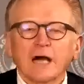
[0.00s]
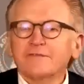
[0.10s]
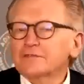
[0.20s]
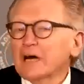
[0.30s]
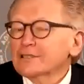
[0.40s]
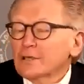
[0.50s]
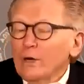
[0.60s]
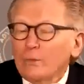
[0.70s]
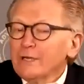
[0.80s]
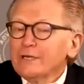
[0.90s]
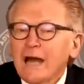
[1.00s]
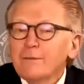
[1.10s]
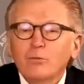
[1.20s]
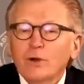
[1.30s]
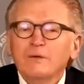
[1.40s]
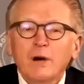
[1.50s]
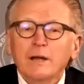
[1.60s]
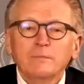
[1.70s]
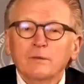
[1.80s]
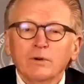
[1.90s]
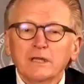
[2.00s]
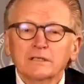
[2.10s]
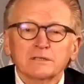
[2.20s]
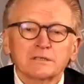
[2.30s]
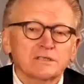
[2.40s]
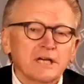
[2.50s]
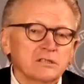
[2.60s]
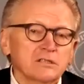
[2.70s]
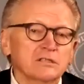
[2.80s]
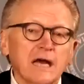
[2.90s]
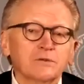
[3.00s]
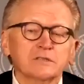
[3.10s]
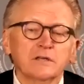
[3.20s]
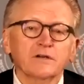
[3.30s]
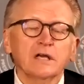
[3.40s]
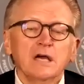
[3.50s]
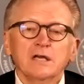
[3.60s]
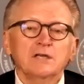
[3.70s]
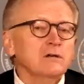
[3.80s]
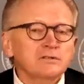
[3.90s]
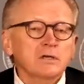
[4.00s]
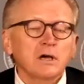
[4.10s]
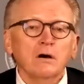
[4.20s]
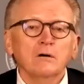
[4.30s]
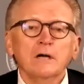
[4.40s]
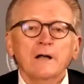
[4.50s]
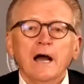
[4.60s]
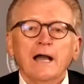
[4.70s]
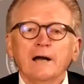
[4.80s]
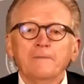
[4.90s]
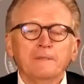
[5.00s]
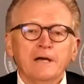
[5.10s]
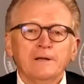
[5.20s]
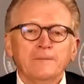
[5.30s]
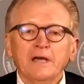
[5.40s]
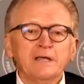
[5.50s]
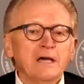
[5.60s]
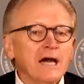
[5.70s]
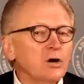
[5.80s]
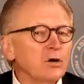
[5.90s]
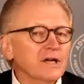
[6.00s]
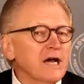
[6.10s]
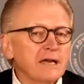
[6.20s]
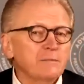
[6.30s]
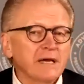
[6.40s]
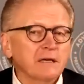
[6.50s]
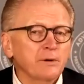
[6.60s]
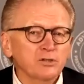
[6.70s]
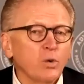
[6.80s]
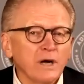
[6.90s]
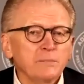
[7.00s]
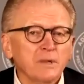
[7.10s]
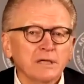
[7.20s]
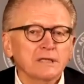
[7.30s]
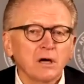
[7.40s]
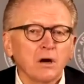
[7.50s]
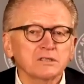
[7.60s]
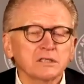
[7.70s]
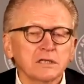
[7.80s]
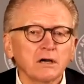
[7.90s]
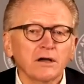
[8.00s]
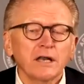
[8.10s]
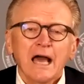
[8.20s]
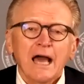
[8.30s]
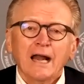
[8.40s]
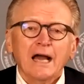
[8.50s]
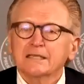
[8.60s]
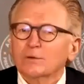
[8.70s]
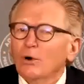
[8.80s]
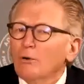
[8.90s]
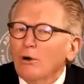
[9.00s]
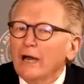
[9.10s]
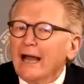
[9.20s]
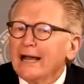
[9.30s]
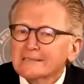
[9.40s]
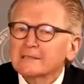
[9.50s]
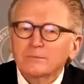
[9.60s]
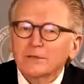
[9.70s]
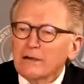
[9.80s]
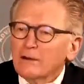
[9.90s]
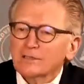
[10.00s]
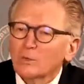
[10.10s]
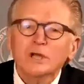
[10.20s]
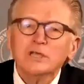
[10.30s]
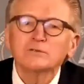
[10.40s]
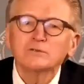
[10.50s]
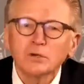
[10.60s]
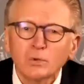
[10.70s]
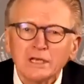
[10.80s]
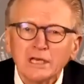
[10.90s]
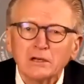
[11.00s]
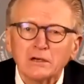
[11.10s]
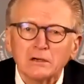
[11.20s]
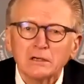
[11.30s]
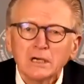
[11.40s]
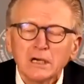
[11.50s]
I saw one guy in one of the sessions that I was giving years ago, and I know the guy to make about $20 million a year. And I asked him later, I said, "What are you doing here?"